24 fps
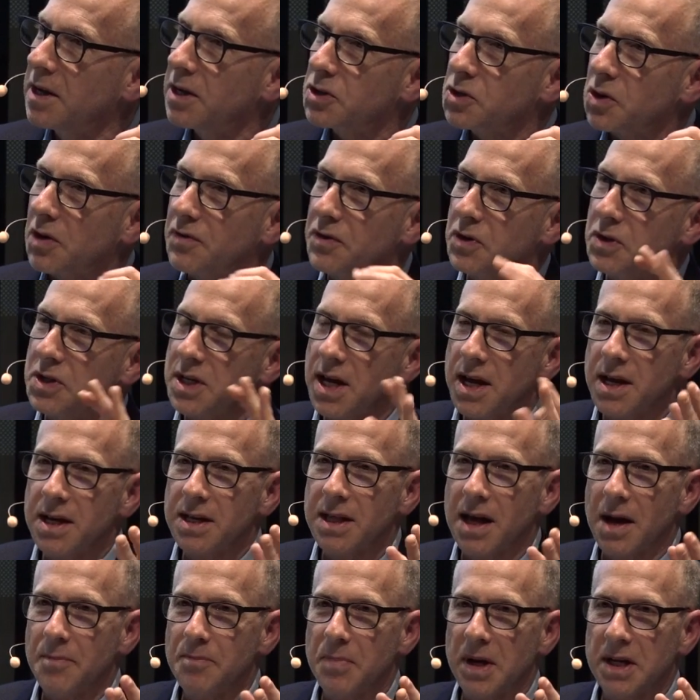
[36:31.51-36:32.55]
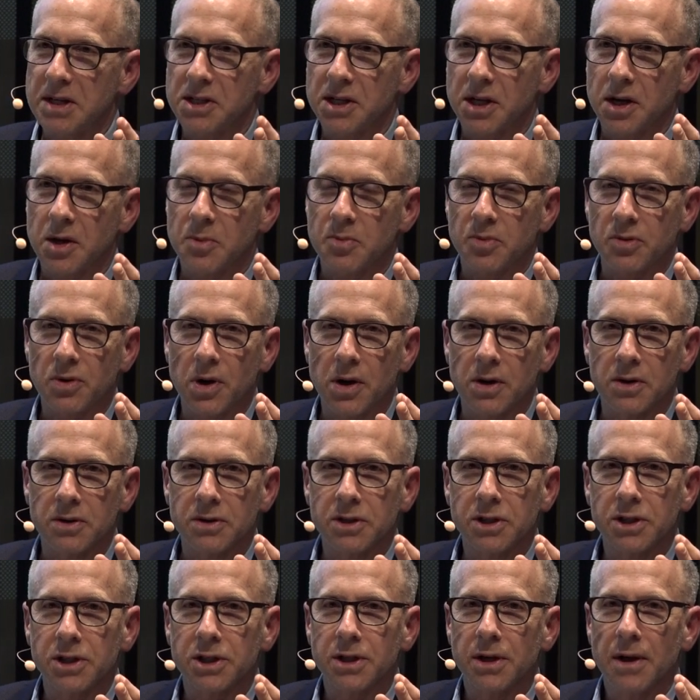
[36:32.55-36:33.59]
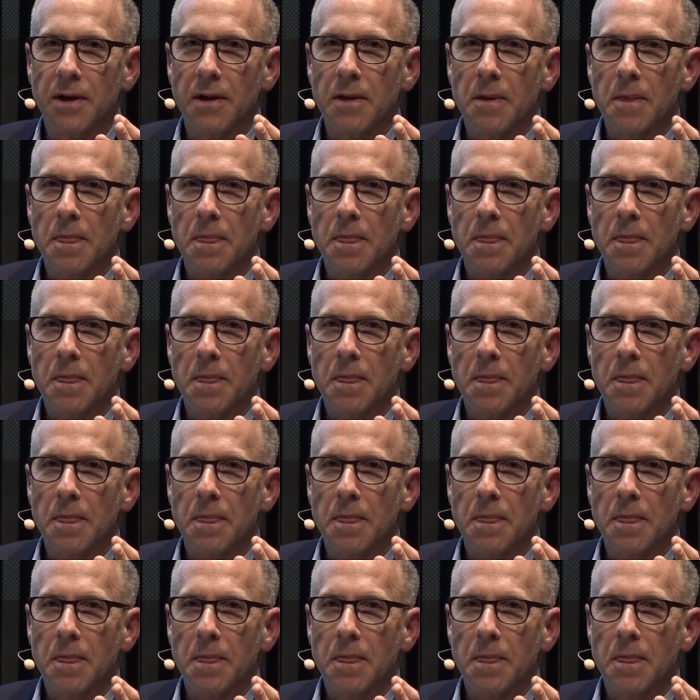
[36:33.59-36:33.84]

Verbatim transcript: So if you take that basic approach,